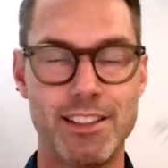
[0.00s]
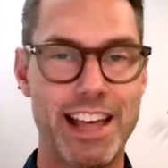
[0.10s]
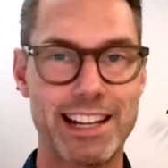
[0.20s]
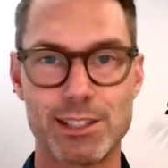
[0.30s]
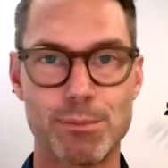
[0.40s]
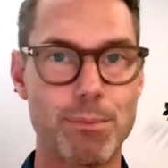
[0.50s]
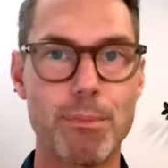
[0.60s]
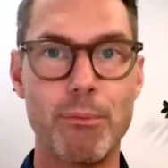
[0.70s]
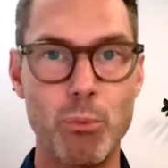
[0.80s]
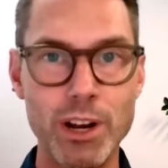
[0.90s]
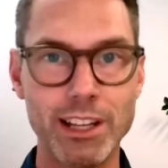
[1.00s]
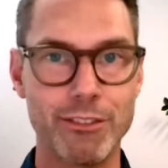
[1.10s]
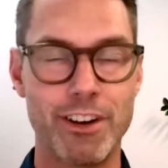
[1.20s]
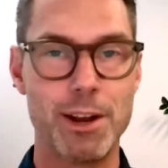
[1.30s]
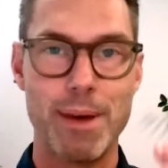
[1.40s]
That's really
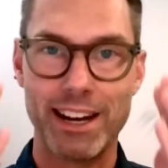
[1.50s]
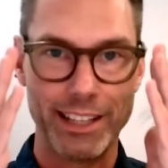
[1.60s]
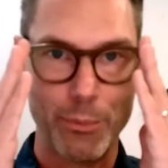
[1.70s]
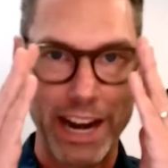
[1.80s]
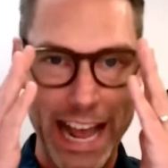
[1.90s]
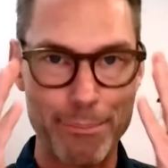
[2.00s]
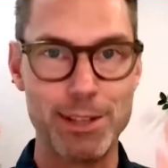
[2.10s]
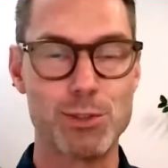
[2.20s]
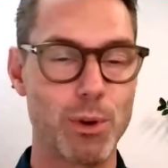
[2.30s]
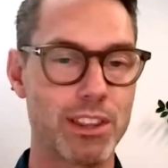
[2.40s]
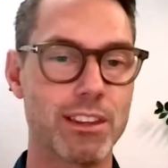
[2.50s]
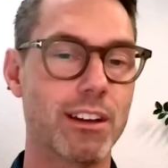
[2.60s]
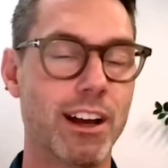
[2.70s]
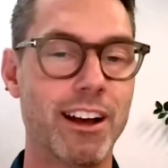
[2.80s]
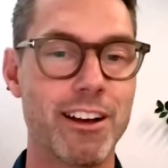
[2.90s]
fundamentally what happens with
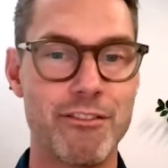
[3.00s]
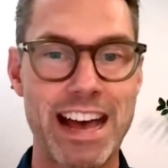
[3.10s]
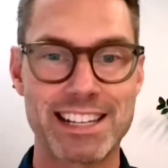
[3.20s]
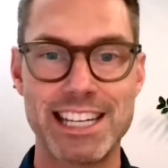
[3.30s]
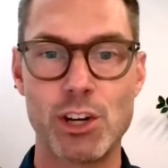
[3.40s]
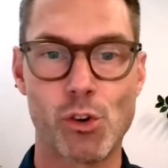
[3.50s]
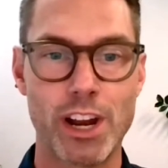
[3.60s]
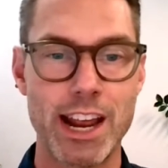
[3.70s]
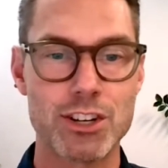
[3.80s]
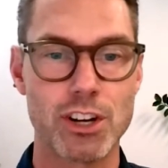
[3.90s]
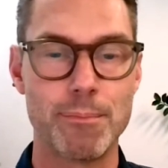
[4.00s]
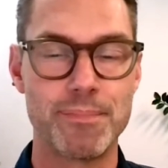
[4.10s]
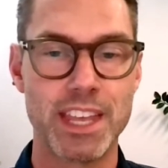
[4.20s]
vaccine creation.